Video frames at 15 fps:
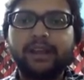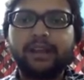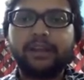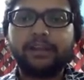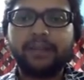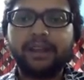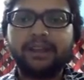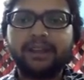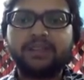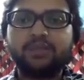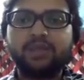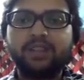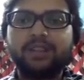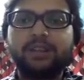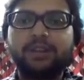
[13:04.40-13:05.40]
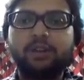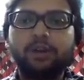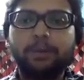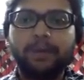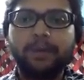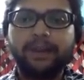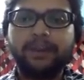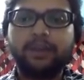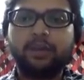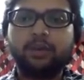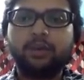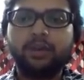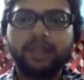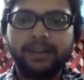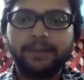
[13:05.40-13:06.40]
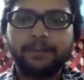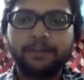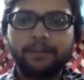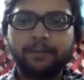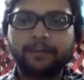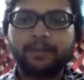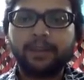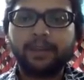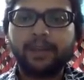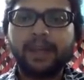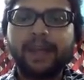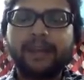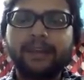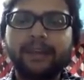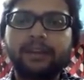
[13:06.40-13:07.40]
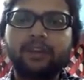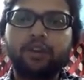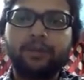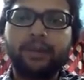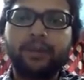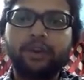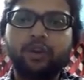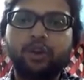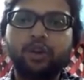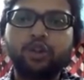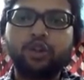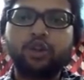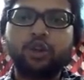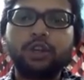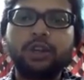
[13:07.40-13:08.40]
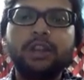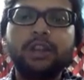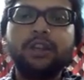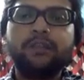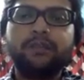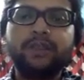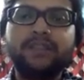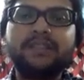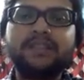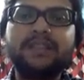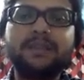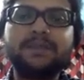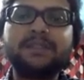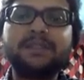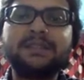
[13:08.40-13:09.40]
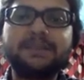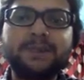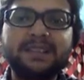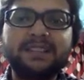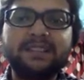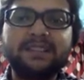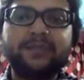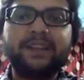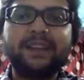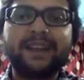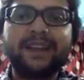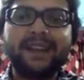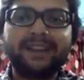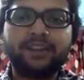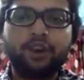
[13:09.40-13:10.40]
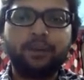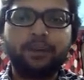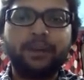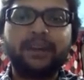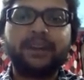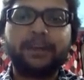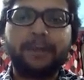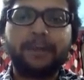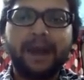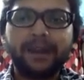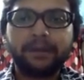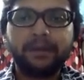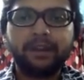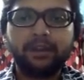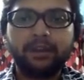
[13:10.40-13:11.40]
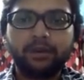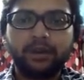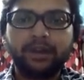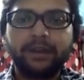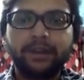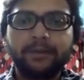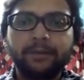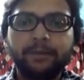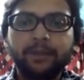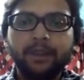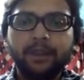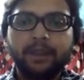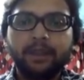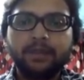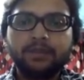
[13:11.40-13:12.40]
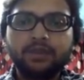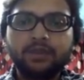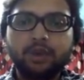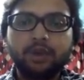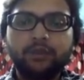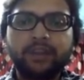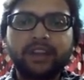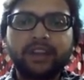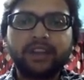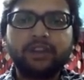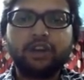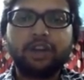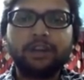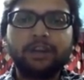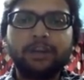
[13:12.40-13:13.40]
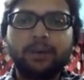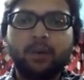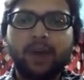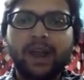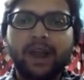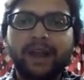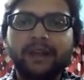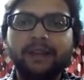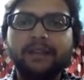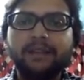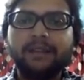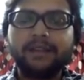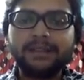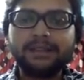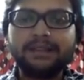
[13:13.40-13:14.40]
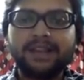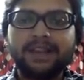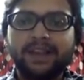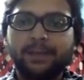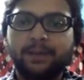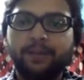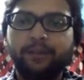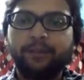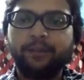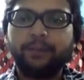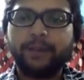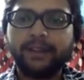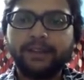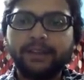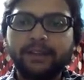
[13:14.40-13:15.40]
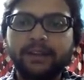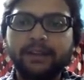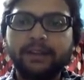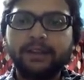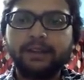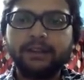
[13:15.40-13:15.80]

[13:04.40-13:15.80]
remains with government only, and in government also with some specific atomic department only. So we cannot provide this type of patent